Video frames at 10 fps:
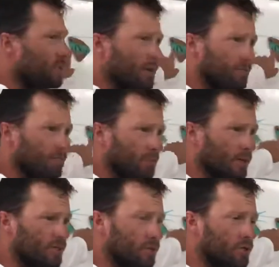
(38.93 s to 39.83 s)
shift
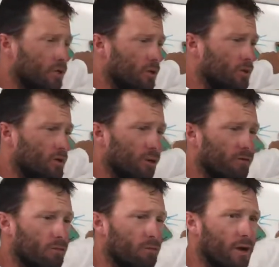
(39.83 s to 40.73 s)
because this current's
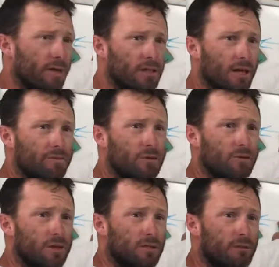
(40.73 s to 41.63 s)
going from right to left
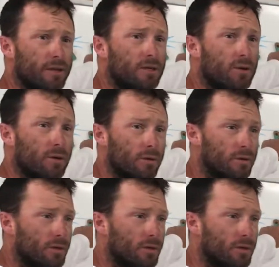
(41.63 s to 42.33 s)
across the race course.